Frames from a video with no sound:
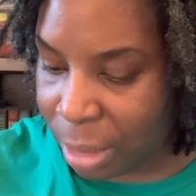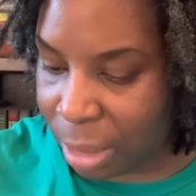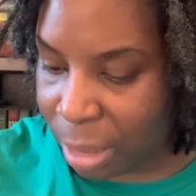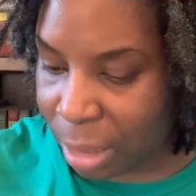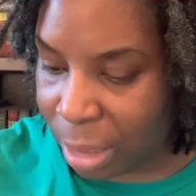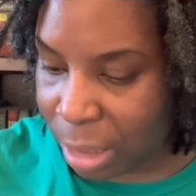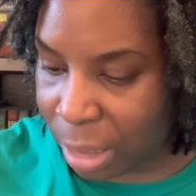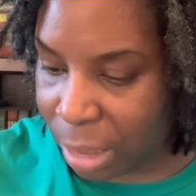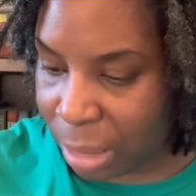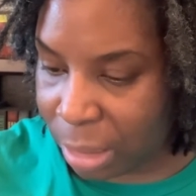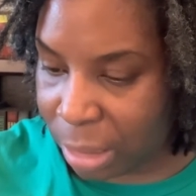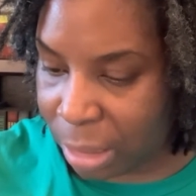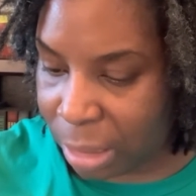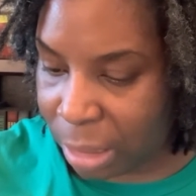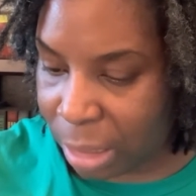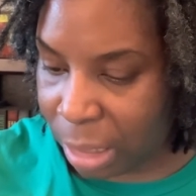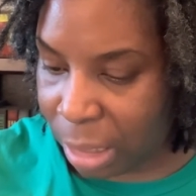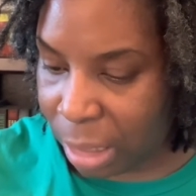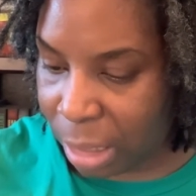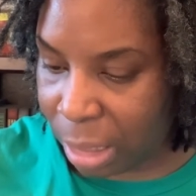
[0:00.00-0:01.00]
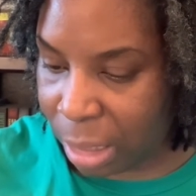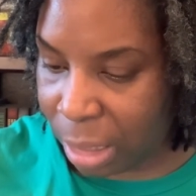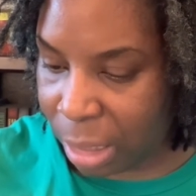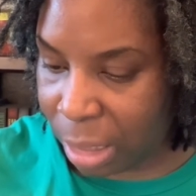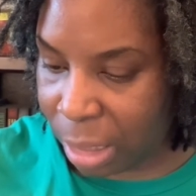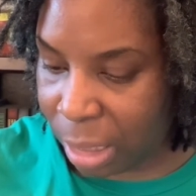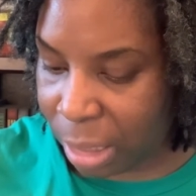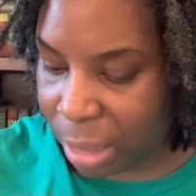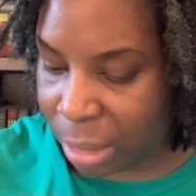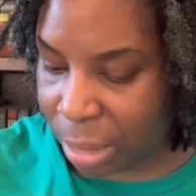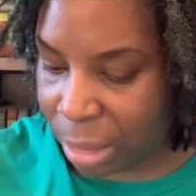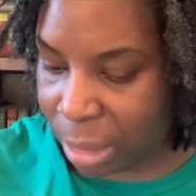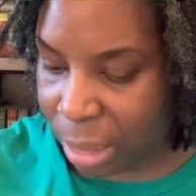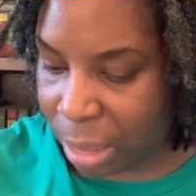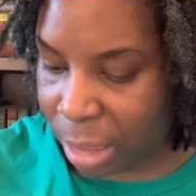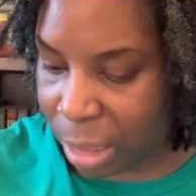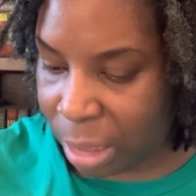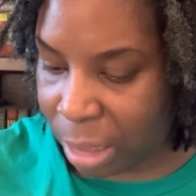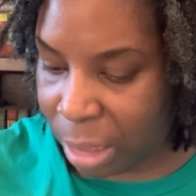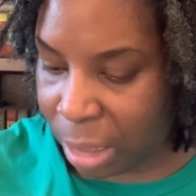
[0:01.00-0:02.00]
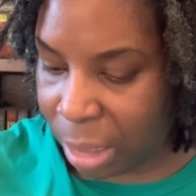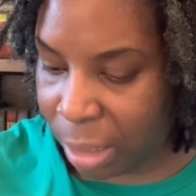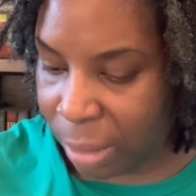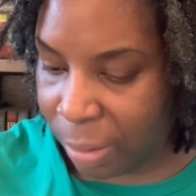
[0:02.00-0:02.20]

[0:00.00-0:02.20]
Let's see, let's see.